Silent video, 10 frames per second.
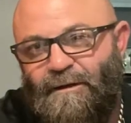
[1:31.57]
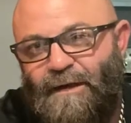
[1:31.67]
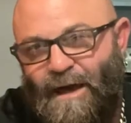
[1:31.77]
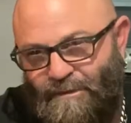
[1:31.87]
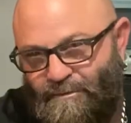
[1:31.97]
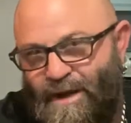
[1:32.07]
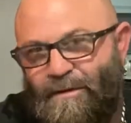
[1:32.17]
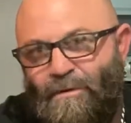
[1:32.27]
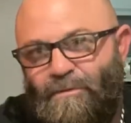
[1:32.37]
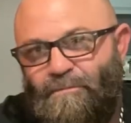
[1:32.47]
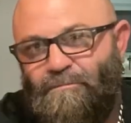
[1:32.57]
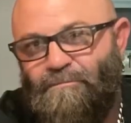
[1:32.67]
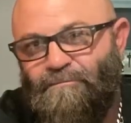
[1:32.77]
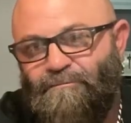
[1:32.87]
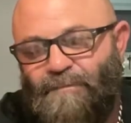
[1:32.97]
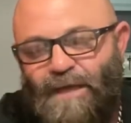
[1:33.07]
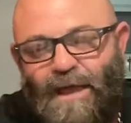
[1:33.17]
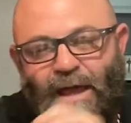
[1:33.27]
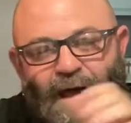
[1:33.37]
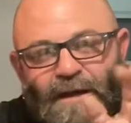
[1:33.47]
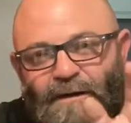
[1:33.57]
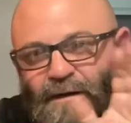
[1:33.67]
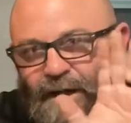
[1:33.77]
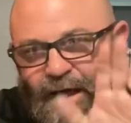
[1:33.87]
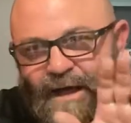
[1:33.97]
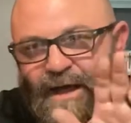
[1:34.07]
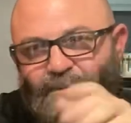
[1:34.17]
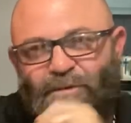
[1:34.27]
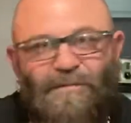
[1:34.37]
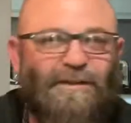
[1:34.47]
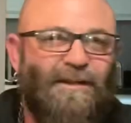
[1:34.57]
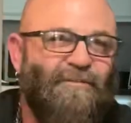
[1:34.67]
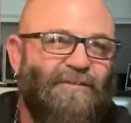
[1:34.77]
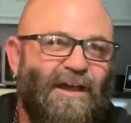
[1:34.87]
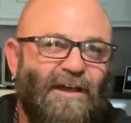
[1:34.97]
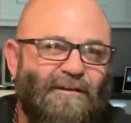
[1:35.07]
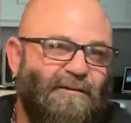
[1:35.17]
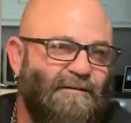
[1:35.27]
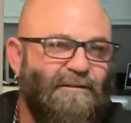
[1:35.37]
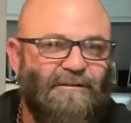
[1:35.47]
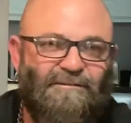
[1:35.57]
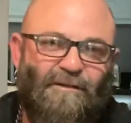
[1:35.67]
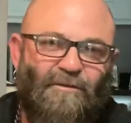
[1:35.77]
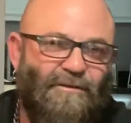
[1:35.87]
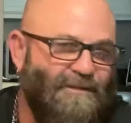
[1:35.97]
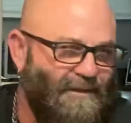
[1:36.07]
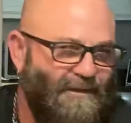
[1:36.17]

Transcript: Colorado. And I happen to be left-handed, so